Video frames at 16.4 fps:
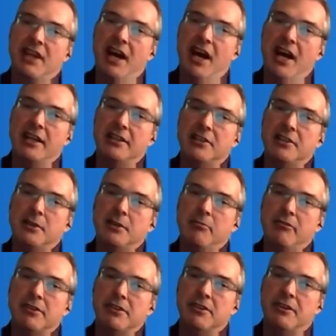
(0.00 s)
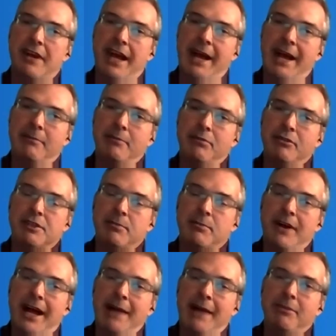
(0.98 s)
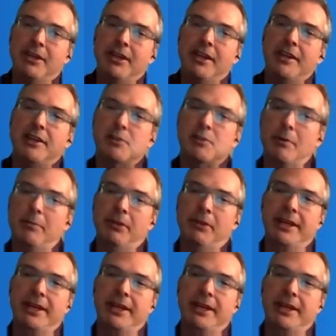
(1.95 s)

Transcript: tie to the principal applicant is what